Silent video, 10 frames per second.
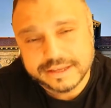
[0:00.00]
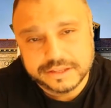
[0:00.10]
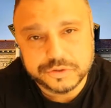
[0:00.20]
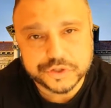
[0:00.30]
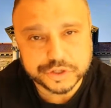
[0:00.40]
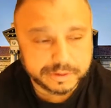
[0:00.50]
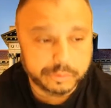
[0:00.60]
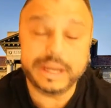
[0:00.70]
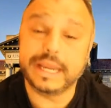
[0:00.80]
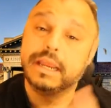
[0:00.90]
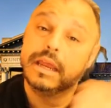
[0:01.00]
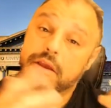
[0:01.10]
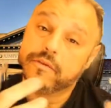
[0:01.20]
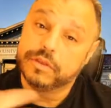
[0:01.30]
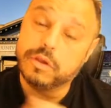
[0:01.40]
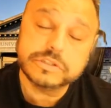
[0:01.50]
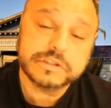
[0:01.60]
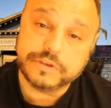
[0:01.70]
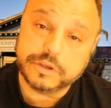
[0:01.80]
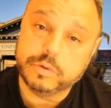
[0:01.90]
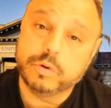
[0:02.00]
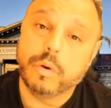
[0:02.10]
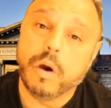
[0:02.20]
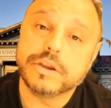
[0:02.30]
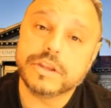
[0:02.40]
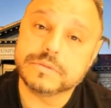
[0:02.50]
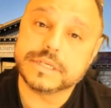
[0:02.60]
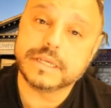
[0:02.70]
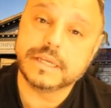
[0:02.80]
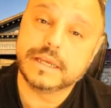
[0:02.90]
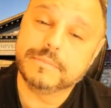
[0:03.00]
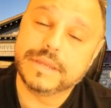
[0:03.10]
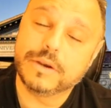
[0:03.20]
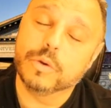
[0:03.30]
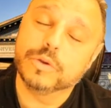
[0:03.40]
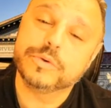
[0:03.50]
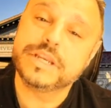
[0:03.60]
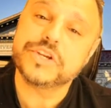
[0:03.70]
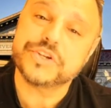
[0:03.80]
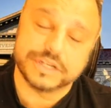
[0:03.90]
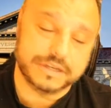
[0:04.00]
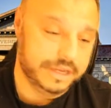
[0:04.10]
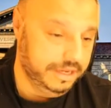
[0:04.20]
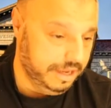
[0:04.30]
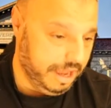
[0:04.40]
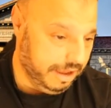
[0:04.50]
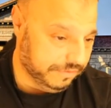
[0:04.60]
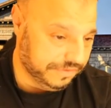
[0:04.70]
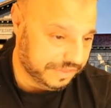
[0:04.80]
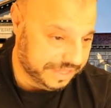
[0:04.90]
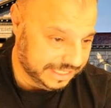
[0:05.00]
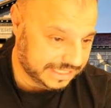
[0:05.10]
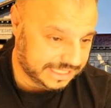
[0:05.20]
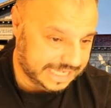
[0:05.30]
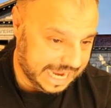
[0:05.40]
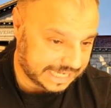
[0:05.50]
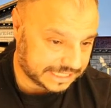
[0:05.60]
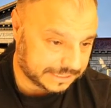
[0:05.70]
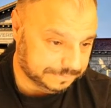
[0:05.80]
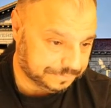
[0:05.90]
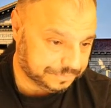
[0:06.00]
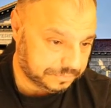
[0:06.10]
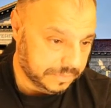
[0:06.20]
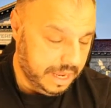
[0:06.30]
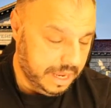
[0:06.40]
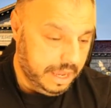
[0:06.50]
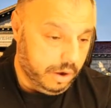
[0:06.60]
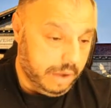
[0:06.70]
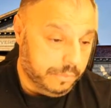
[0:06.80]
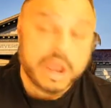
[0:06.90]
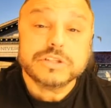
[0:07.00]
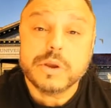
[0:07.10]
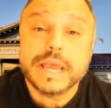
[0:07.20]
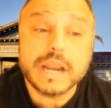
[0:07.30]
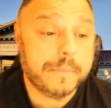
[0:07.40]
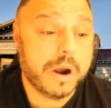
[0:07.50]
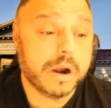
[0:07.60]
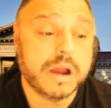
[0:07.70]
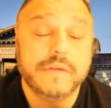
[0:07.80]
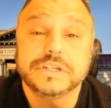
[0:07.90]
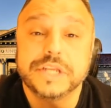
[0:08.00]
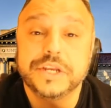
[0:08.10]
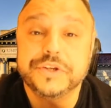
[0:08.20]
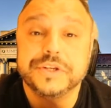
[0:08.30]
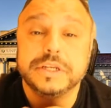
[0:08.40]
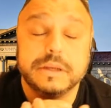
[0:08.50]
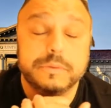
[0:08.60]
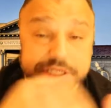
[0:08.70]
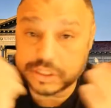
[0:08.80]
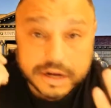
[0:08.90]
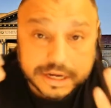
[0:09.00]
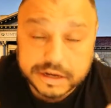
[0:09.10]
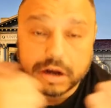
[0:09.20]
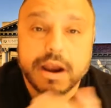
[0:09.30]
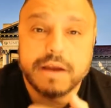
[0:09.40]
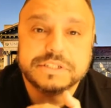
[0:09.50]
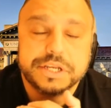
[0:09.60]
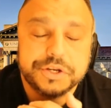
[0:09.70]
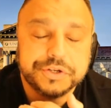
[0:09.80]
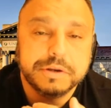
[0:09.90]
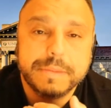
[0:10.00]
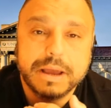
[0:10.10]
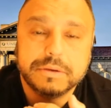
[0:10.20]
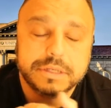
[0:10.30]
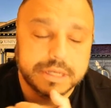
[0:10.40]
you should be reading for those of you who are using an older edition of this text. We also hit up our conversation. We started our conversation about